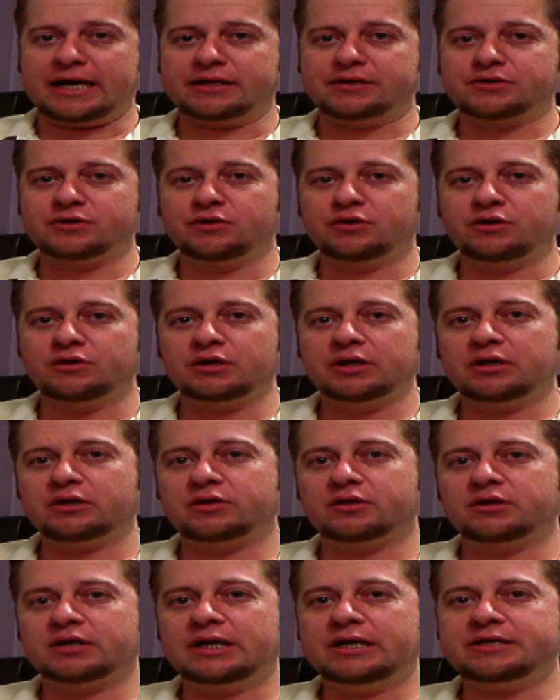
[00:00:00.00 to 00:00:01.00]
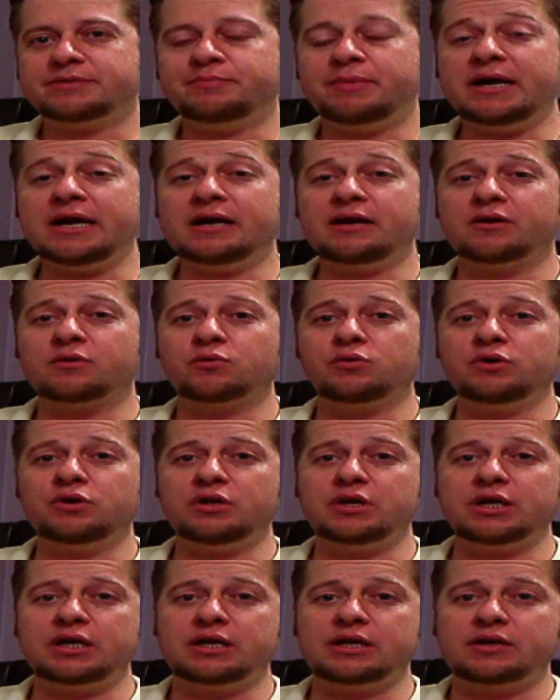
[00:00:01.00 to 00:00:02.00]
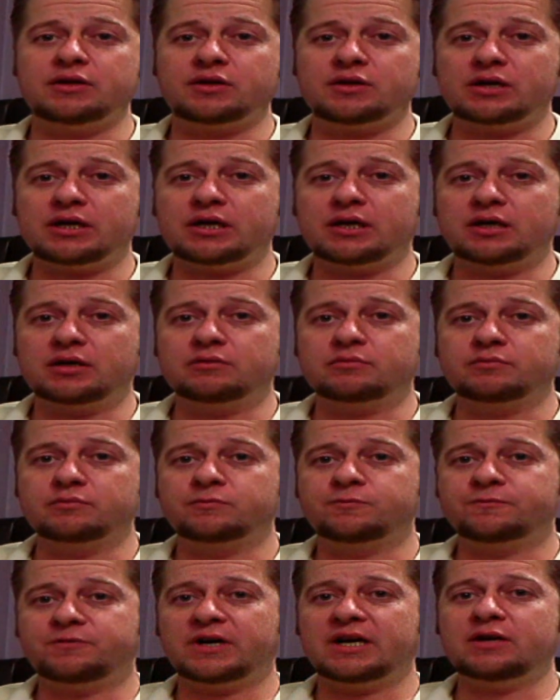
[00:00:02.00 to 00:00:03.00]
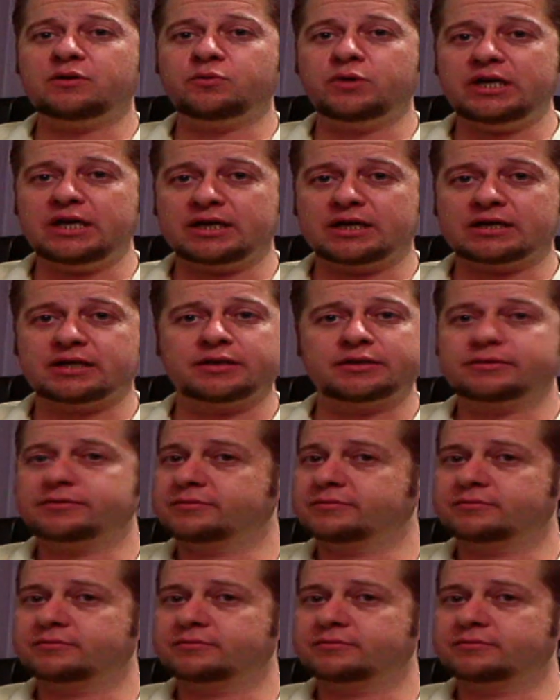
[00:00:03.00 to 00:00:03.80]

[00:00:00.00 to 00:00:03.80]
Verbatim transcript: yeah, so it, it's been a really um, fun week.